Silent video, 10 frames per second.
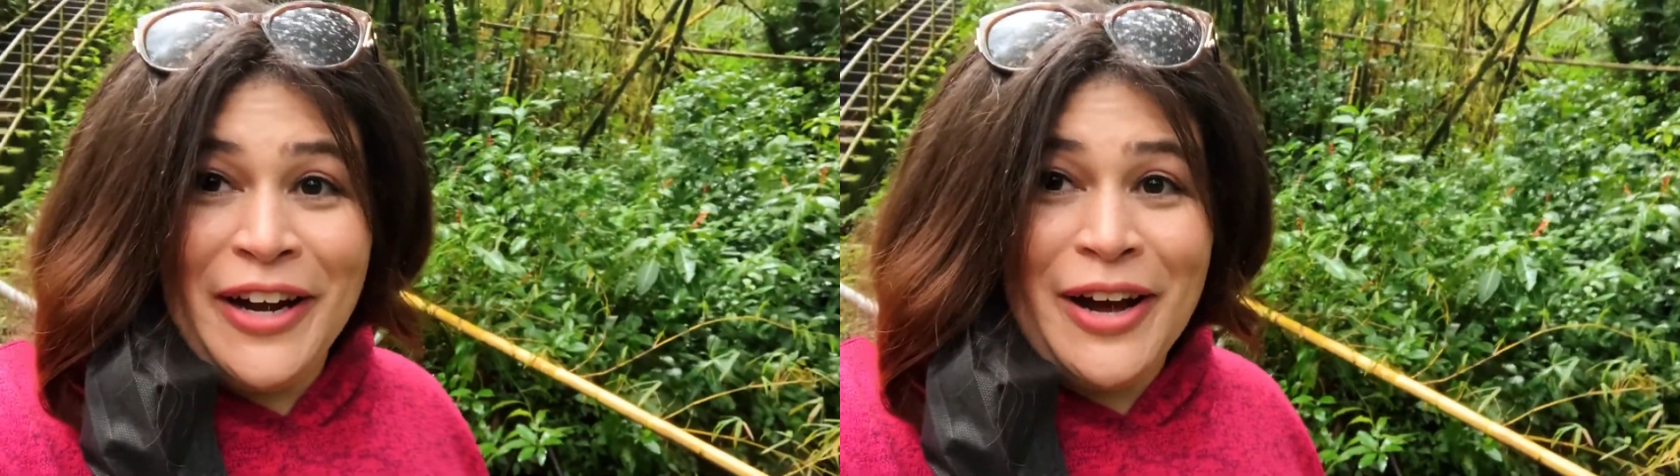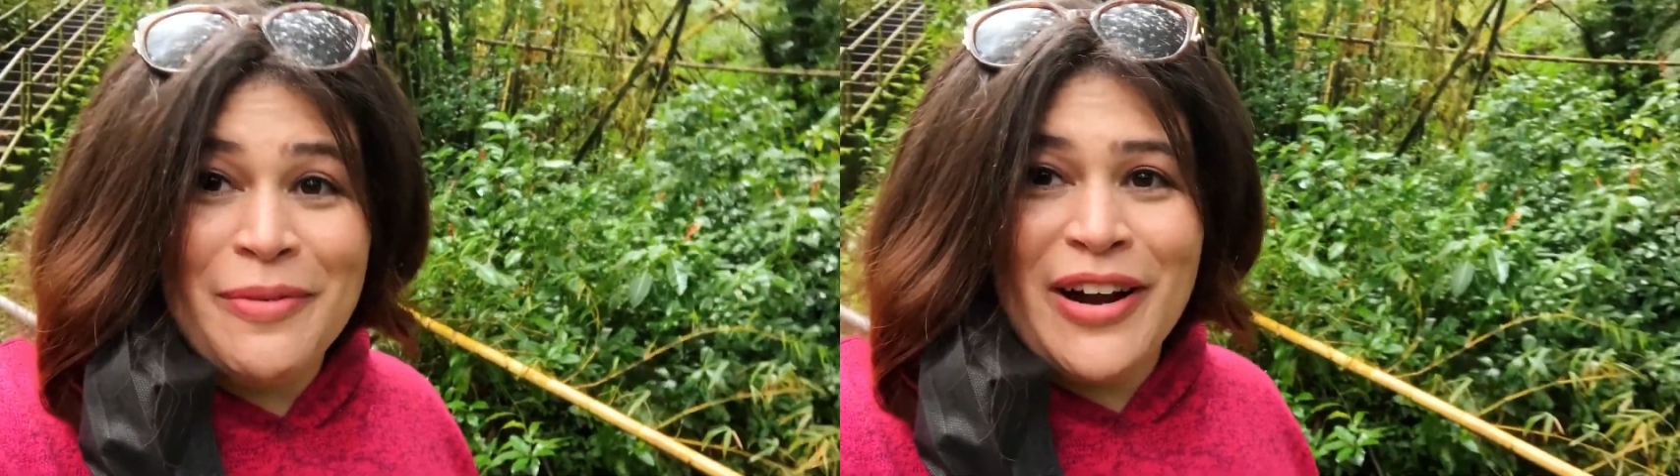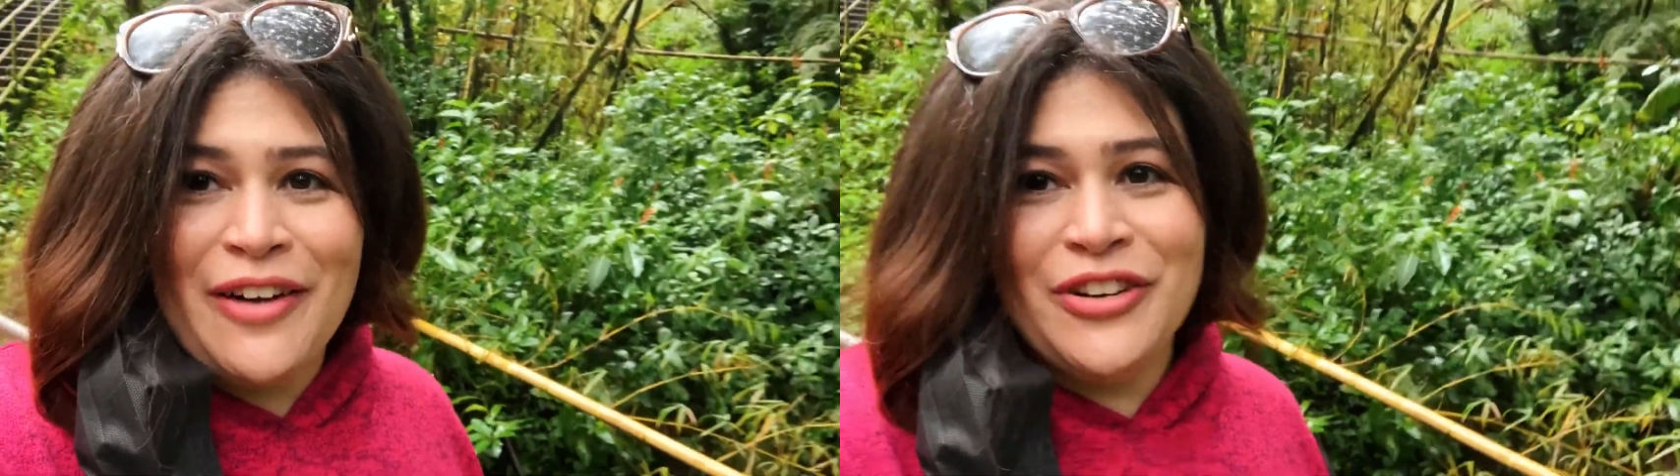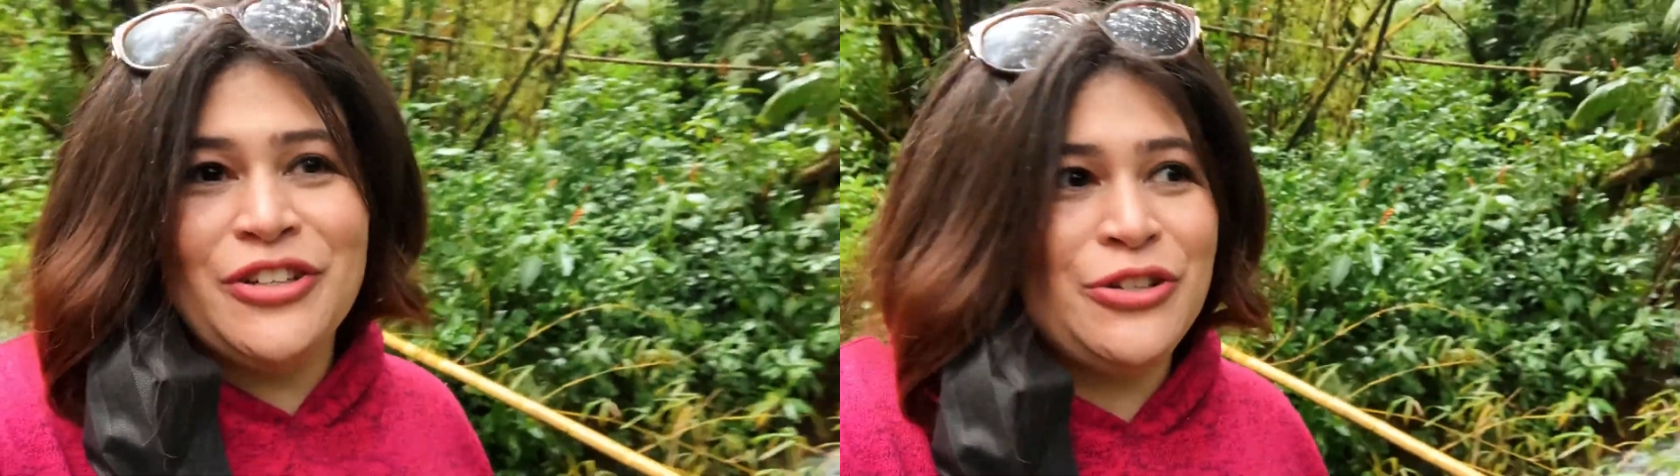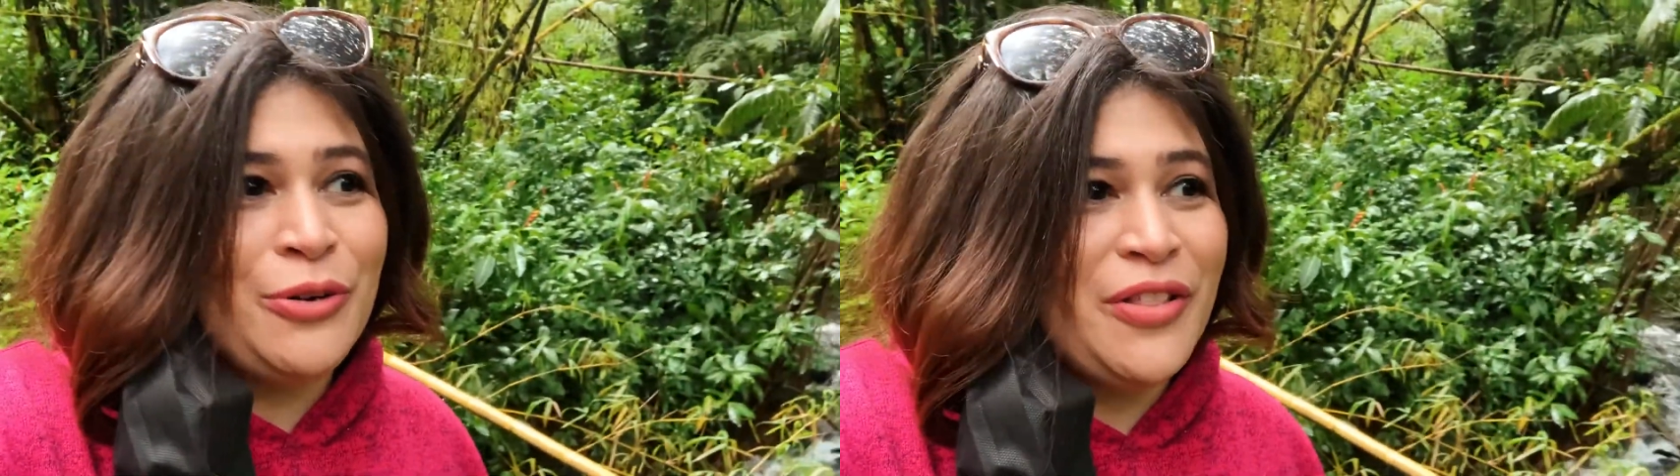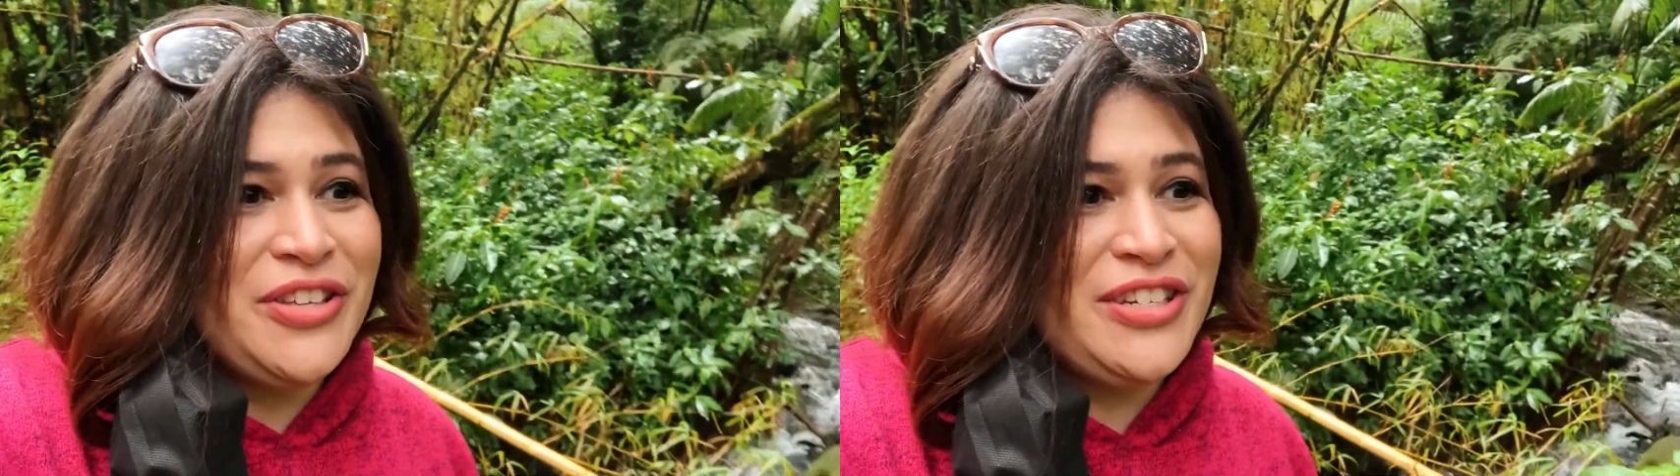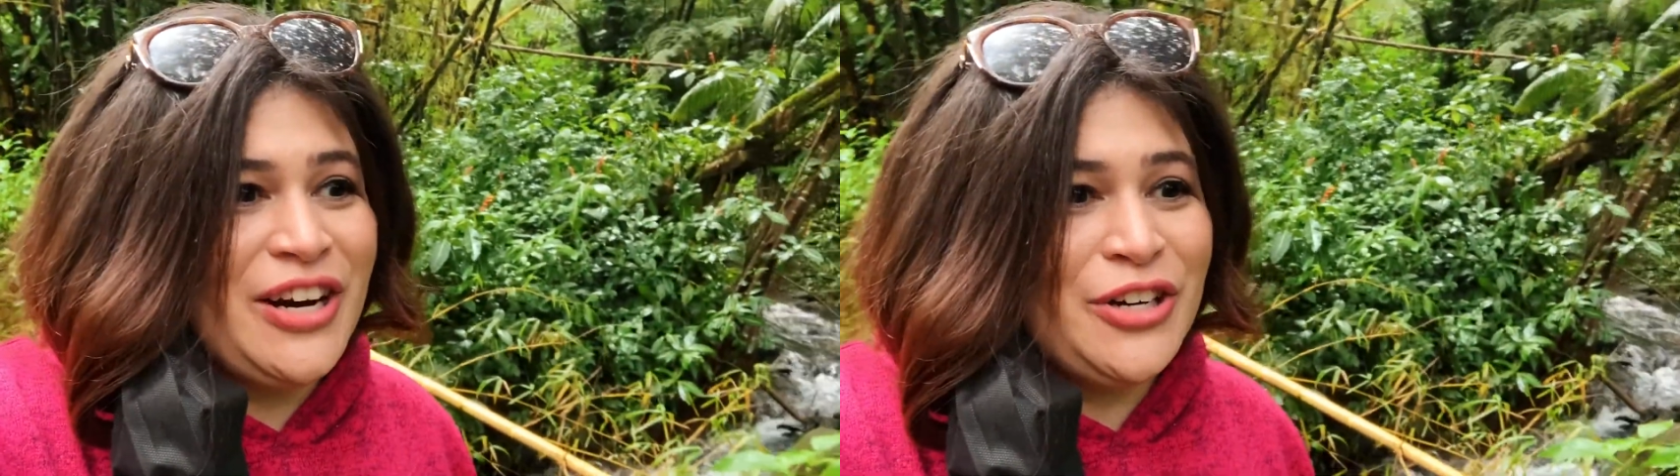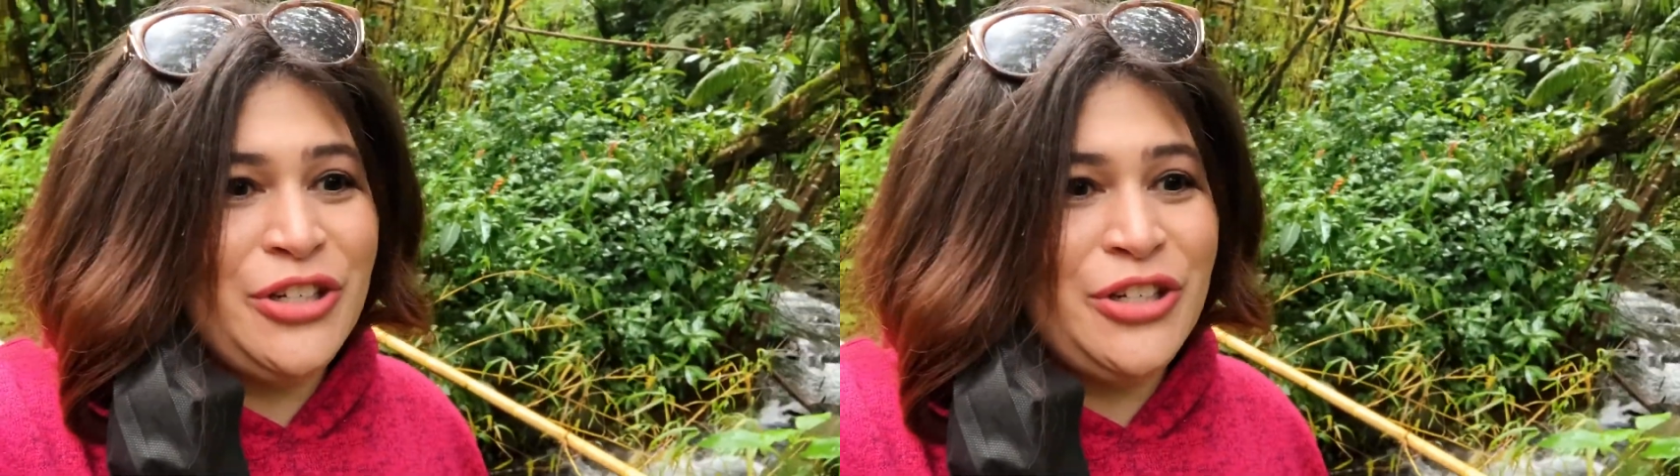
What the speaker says: now about having to do all these stairs.